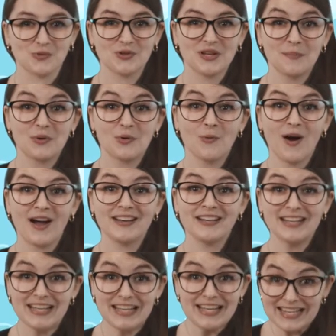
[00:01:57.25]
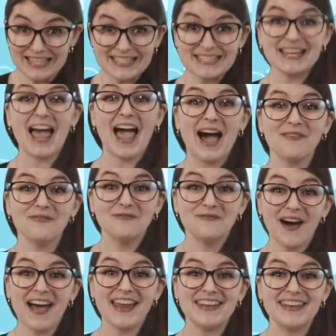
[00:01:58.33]
number one is to have
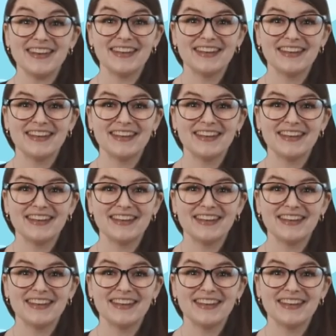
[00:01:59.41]
fun.